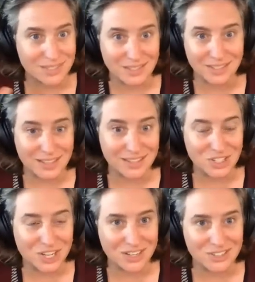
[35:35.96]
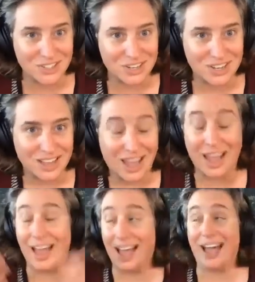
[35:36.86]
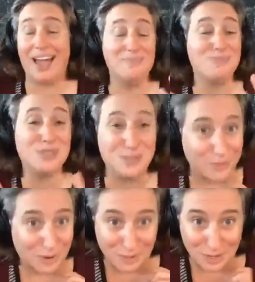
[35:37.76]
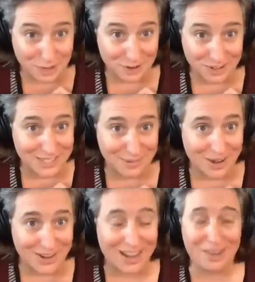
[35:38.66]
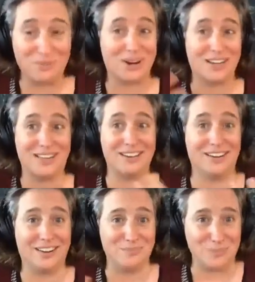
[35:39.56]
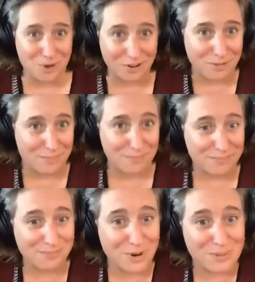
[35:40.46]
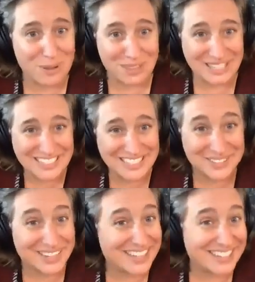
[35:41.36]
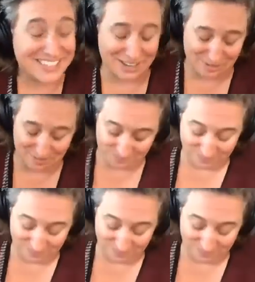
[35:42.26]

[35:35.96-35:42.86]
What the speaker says: to like change. I'm just very curious about it. I want to hear more from more people that do it. So